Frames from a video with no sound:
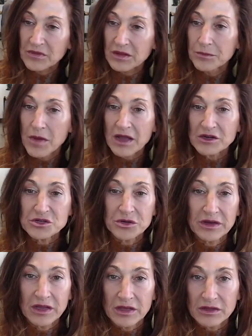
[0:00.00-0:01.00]

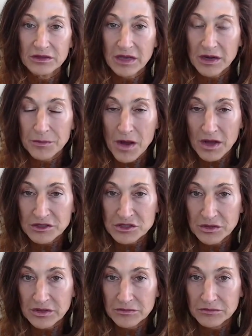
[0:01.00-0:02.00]
monitoring it. You got to monitor
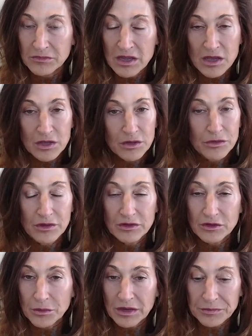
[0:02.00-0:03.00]
it. You think
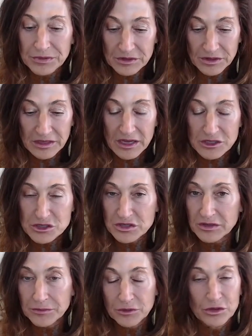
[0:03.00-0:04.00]
there might be litigation.
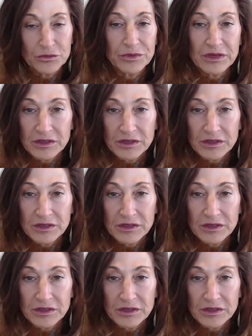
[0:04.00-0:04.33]
It could be a